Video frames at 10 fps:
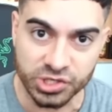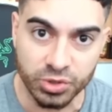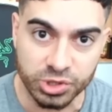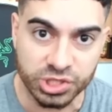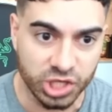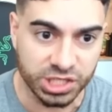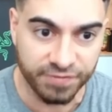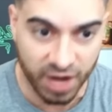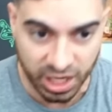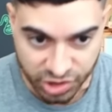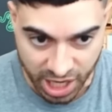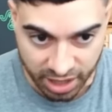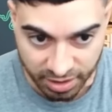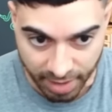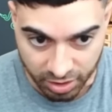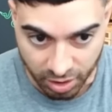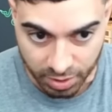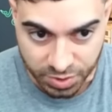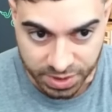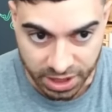news to justify Jan on the micro,
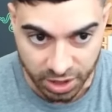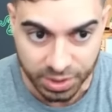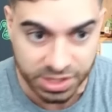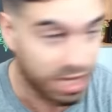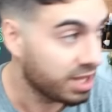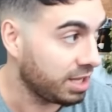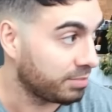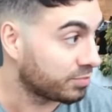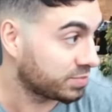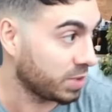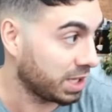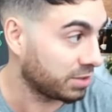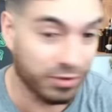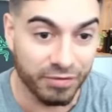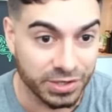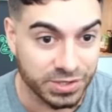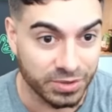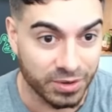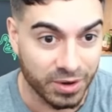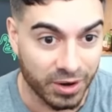which was here, was him tweeting the reverse
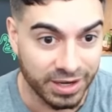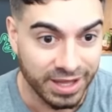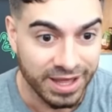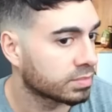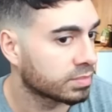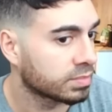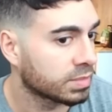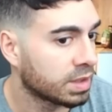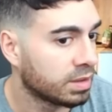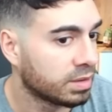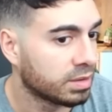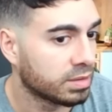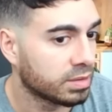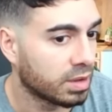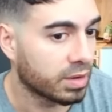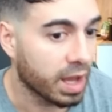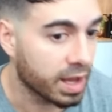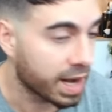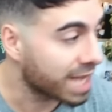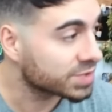Uno card. Okay,
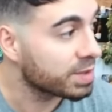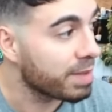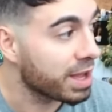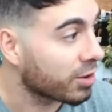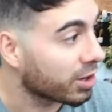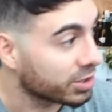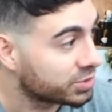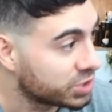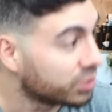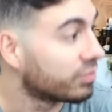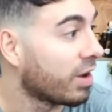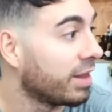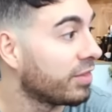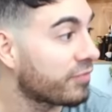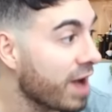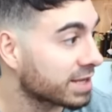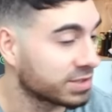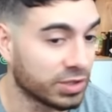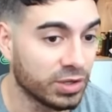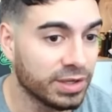and as we make our June run in the
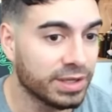fractal,